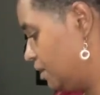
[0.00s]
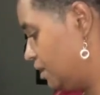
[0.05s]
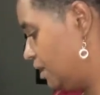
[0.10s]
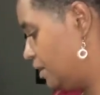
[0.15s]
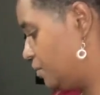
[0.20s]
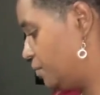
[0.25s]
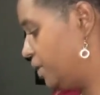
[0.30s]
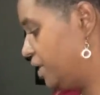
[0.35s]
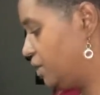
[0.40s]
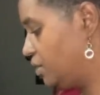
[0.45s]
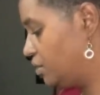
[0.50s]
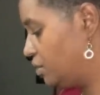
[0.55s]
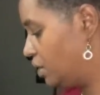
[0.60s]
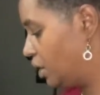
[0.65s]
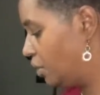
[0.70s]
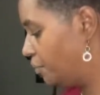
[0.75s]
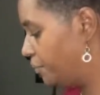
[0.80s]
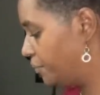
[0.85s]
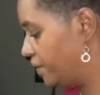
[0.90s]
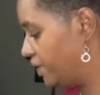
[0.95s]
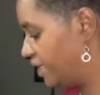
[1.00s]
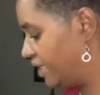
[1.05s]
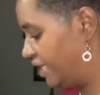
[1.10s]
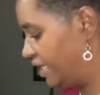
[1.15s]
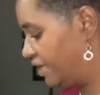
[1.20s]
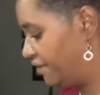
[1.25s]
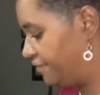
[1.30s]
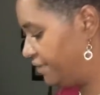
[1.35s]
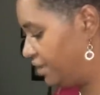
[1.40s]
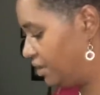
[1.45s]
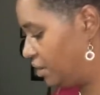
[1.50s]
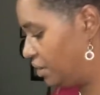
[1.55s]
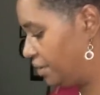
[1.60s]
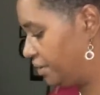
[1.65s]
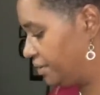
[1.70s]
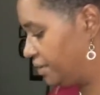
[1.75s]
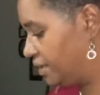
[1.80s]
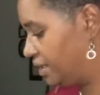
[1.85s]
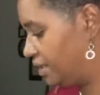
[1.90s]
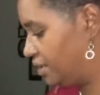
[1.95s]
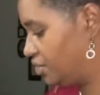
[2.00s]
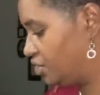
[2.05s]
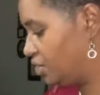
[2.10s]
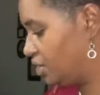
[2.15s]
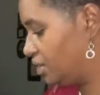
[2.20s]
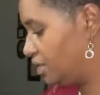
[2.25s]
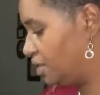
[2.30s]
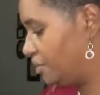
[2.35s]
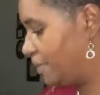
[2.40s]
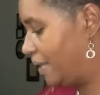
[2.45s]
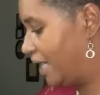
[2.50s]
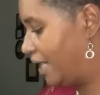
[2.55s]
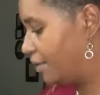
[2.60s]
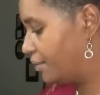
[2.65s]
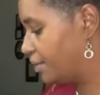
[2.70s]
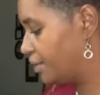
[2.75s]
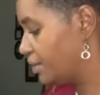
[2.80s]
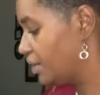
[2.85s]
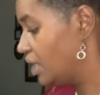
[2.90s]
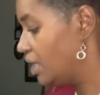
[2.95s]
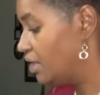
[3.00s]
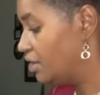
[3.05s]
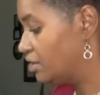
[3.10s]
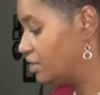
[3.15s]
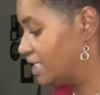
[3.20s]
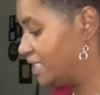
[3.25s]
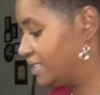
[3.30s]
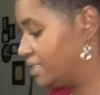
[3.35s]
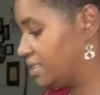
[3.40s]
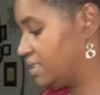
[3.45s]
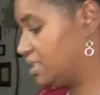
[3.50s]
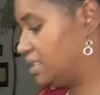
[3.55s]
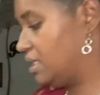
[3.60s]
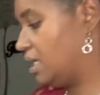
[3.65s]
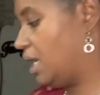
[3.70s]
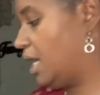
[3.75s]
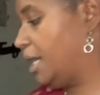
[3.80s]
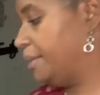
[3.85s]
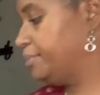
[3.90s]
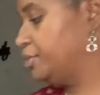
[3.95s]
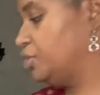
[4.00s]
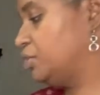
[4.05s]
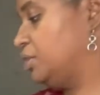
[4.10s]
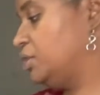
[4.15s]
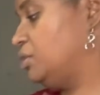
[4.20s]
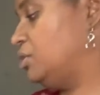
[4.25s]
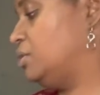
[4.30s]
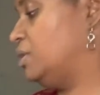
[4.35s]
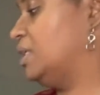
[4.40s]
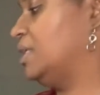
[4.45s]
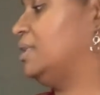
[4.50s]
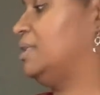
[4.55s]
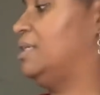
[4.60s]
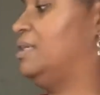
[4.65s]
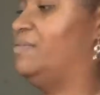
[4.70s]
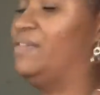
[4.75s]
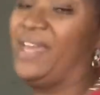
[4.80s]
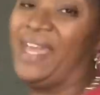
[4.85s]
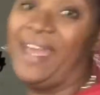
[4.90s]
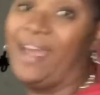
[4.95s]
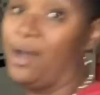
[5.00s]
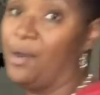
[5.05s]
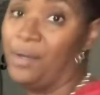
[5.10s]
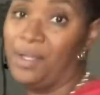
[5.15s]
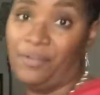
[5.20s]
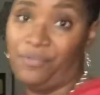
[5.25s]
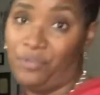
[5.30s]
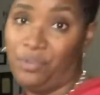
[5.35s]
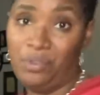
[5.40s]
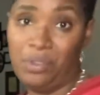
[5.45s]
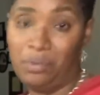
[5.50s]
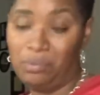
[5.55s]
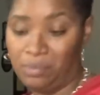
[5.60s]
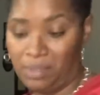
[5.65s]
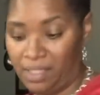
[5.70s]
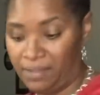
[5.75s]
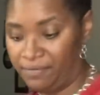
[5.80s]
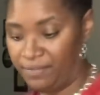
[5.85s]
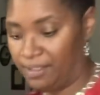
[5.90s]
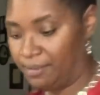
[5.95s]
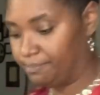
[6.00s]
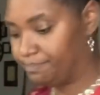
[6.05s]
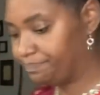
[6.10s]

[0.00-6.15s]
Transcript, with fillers: And we do go pretty heavy on the chili powder. This is an option. You can leave it out if you don't love it.